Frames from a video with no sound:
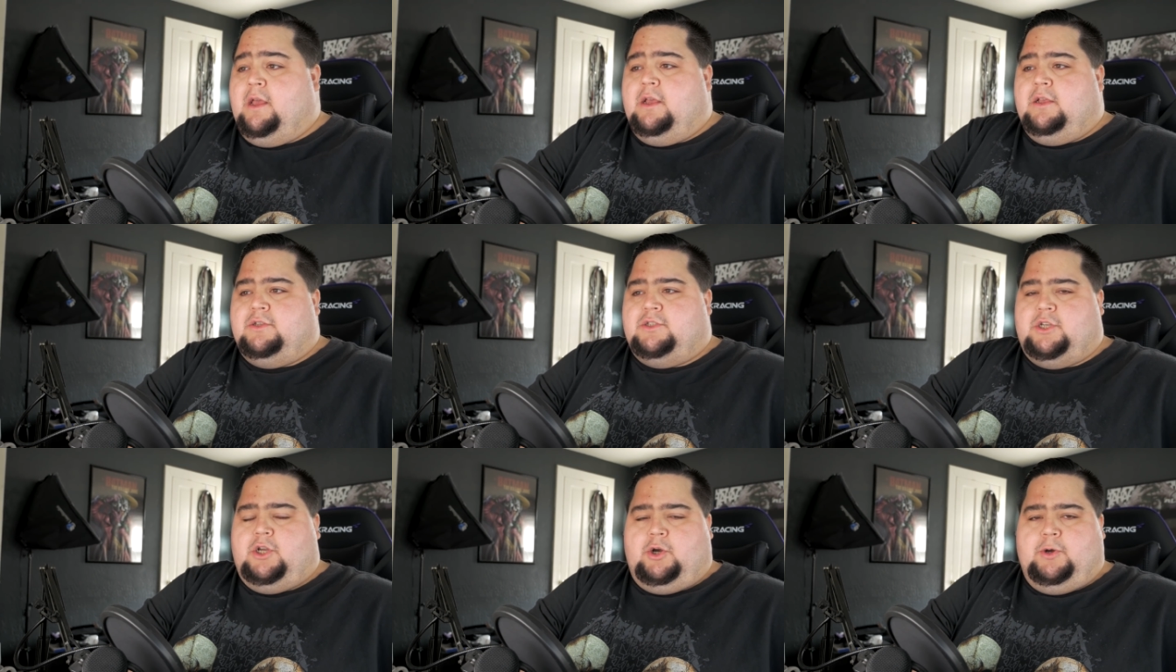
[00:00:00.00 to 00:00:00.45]

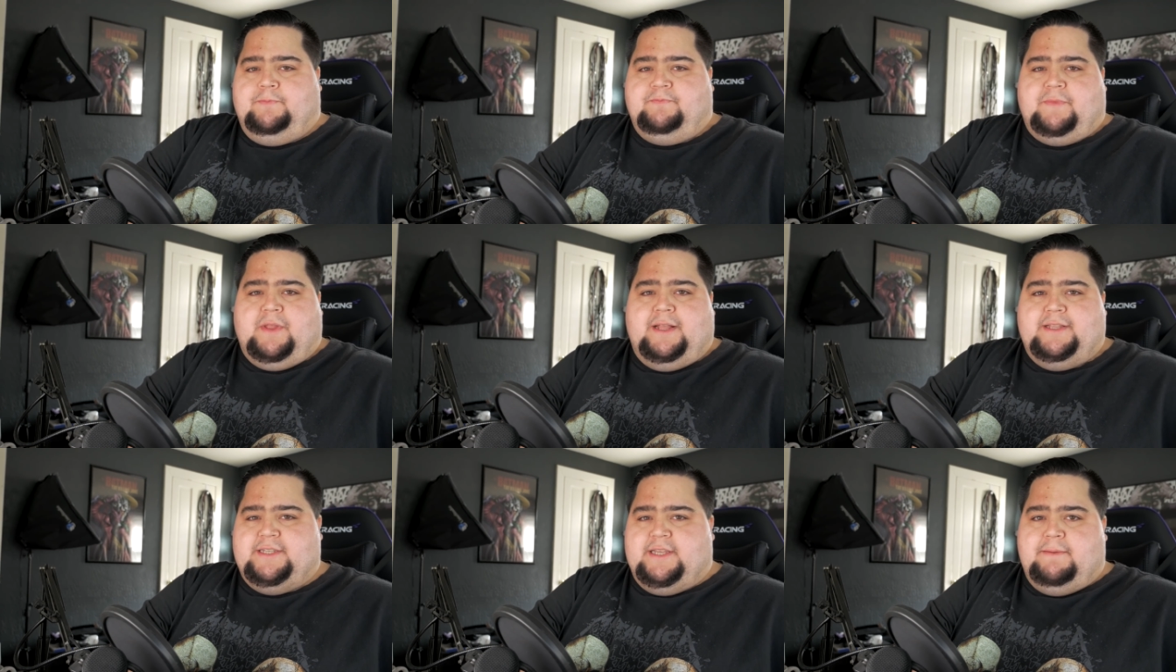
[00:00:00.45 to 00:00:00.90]
So
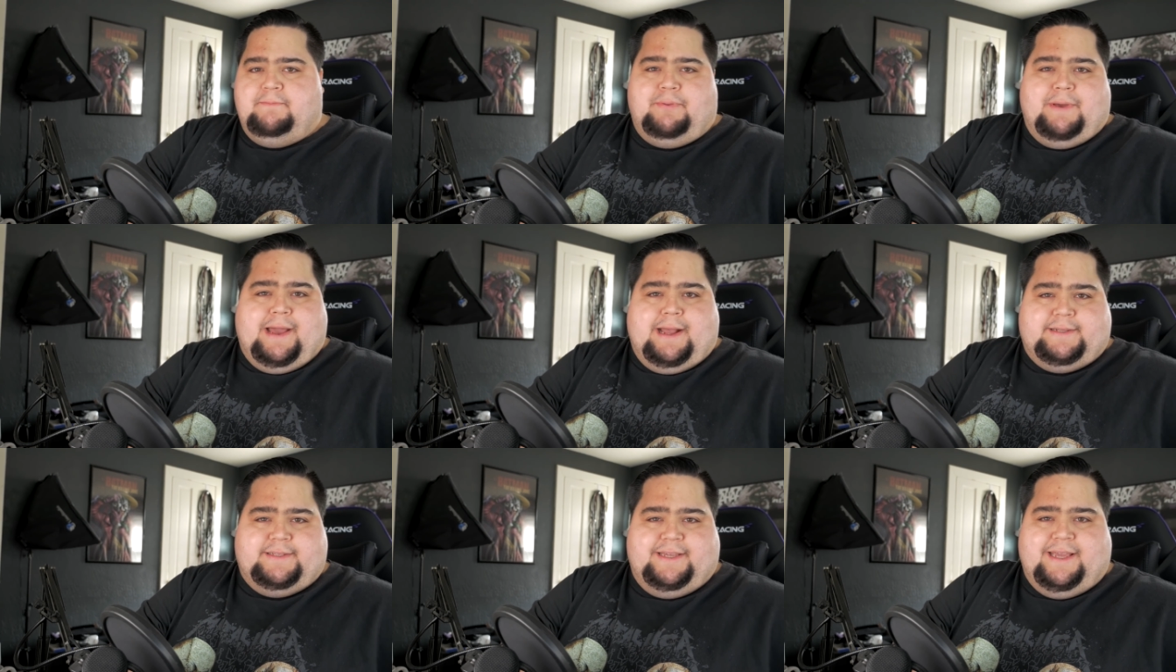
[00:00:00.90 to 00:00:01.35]
it's
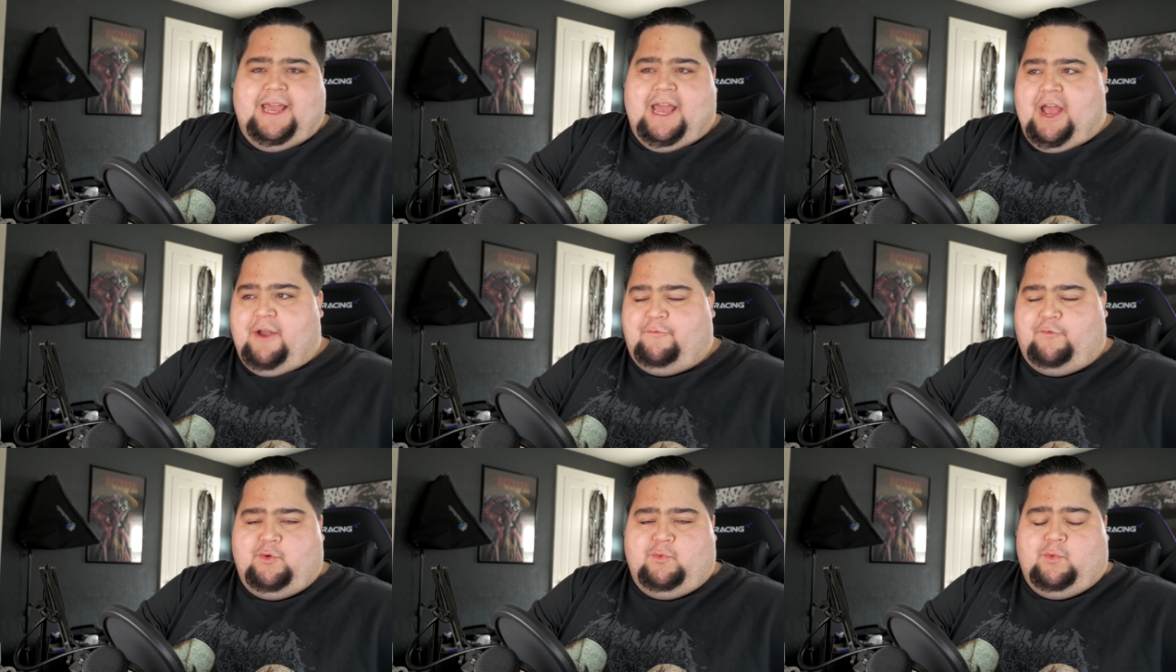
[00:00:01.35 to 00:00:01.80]
impacting
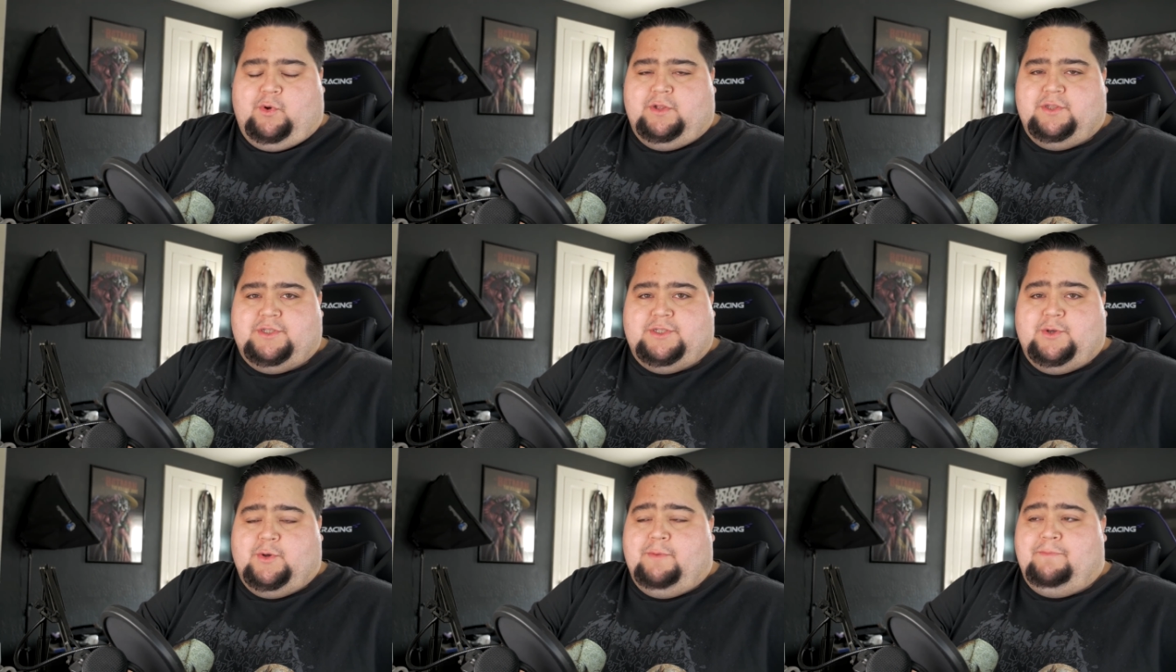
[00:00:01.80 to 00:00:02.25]
everyone.
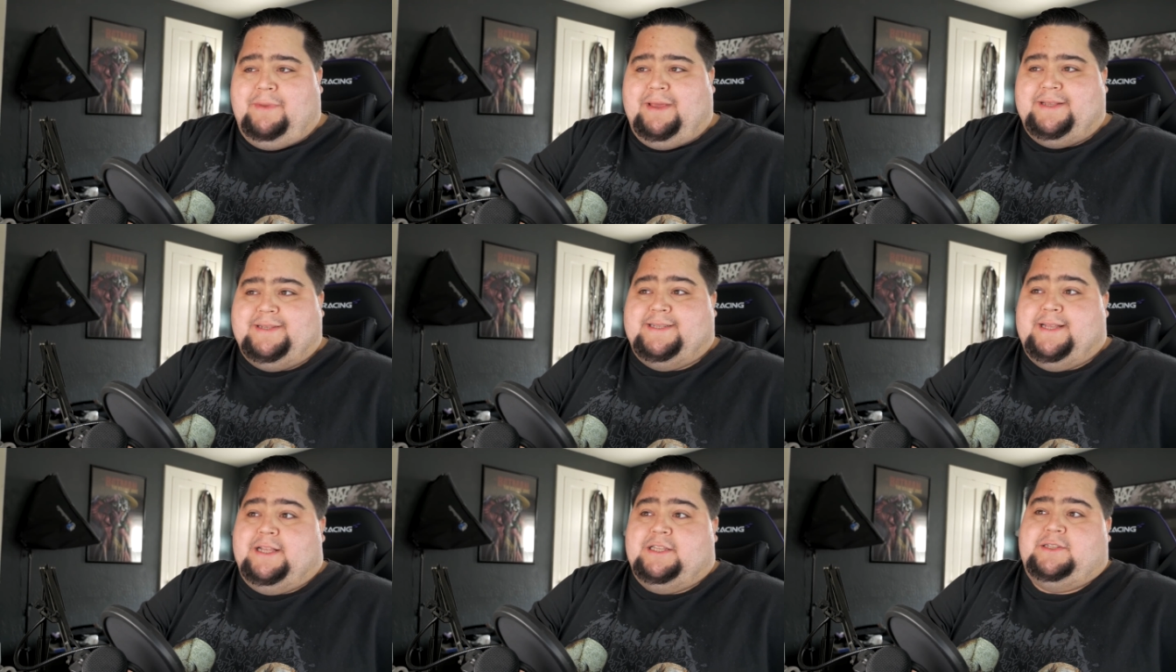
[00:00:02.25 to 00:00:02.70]
So it
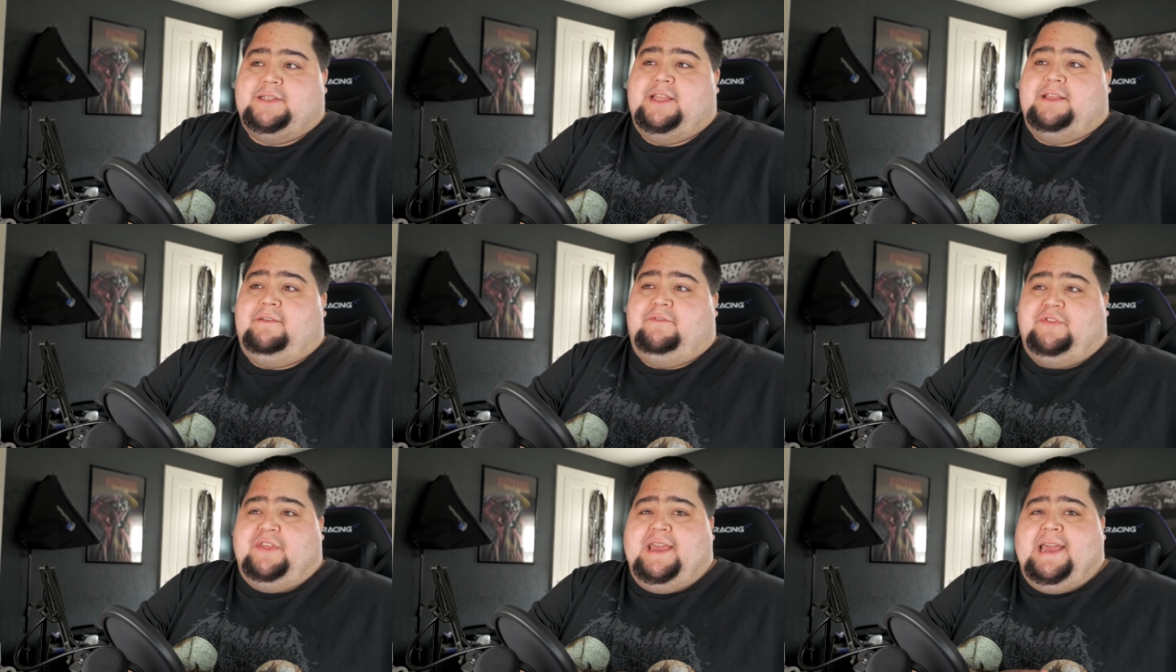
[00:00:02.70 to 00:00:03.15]
makes sense
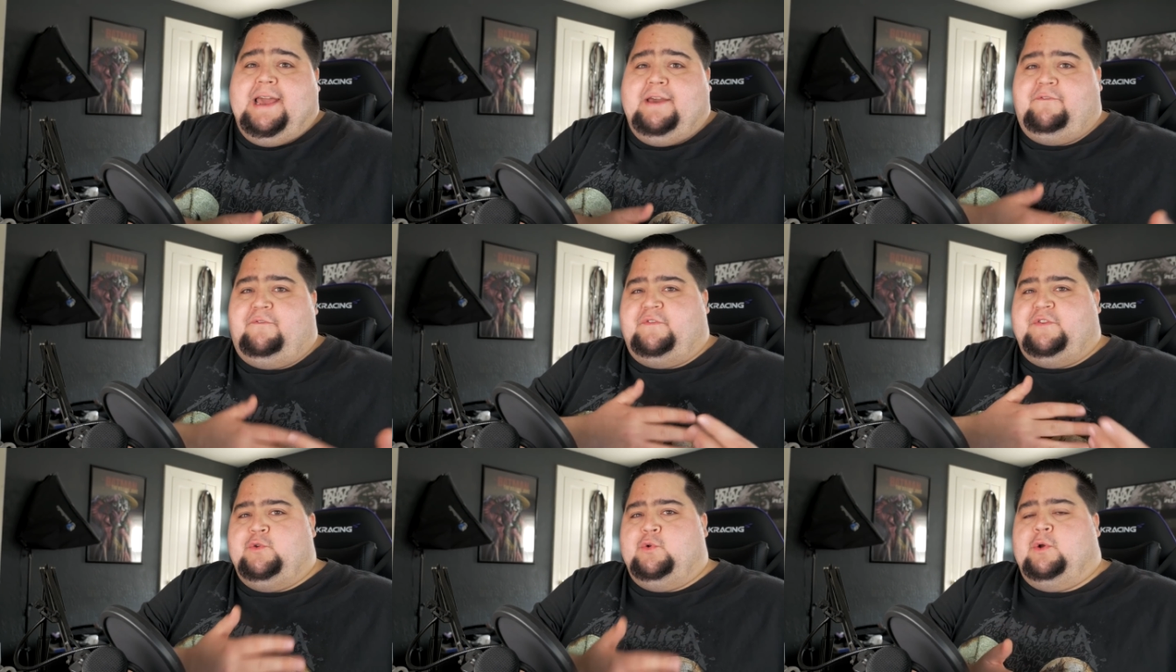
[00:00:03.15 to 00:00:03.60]
that if they
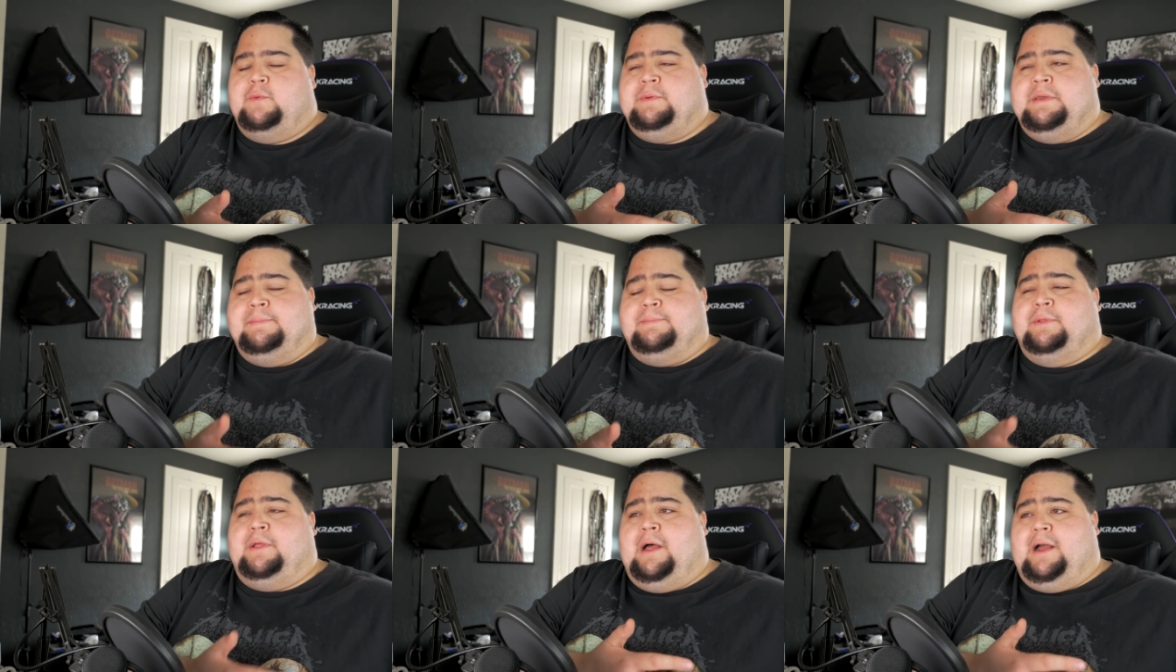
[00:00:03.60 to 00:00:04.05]
have fewer
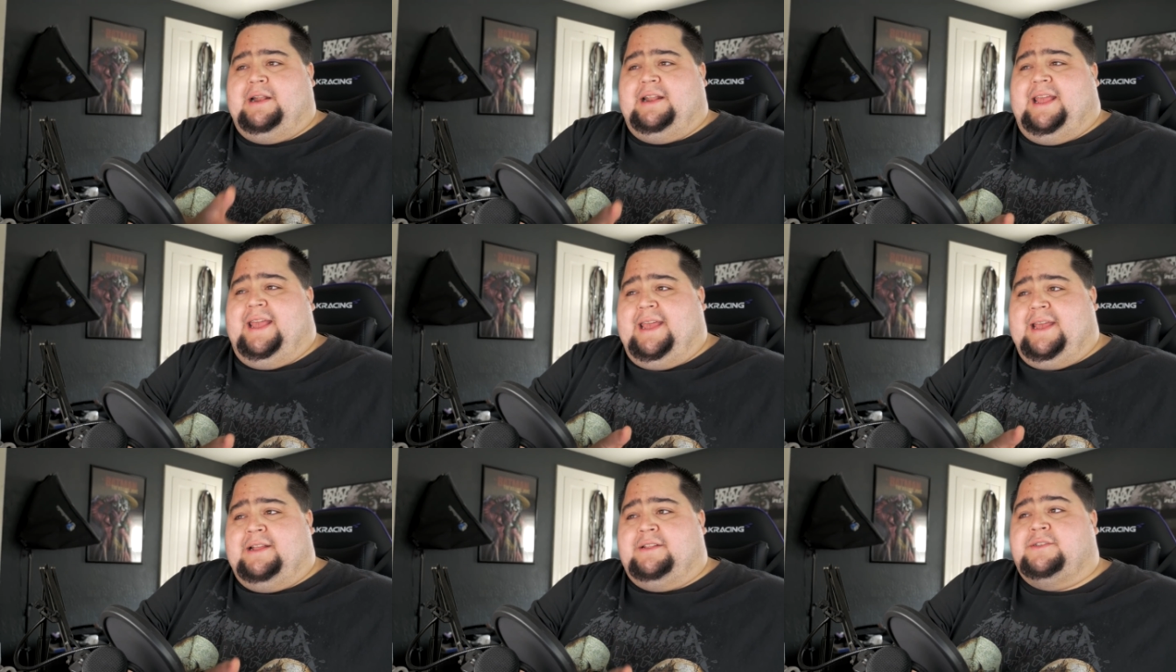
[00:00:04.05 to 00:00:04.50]
people on
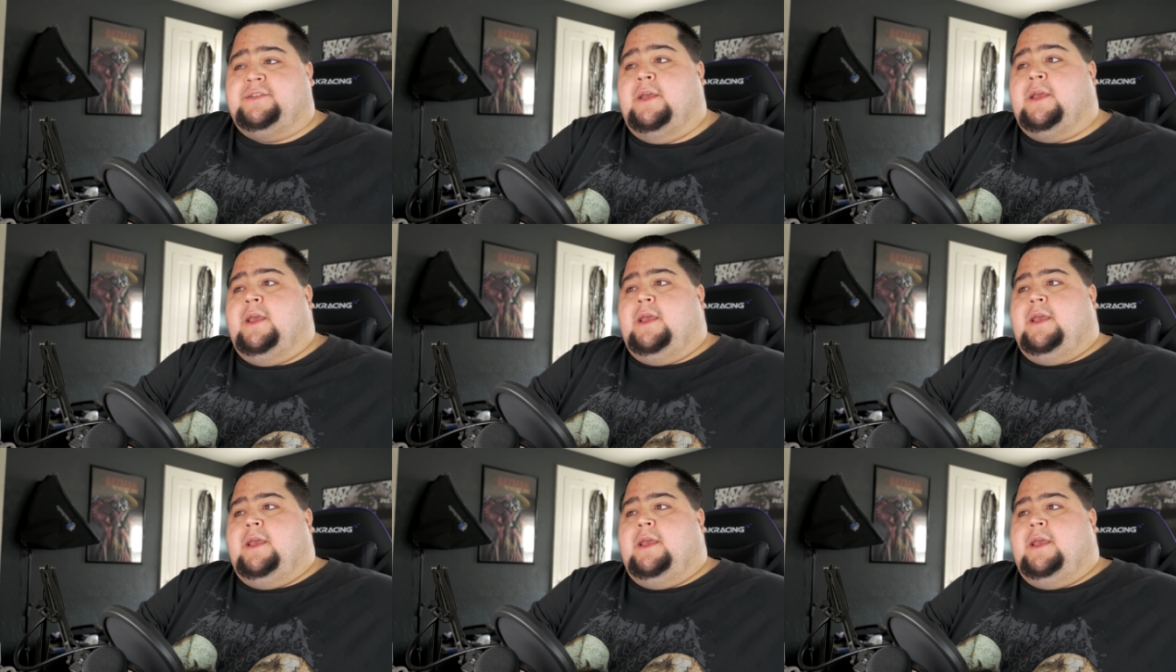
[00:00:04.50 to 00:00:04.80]
hand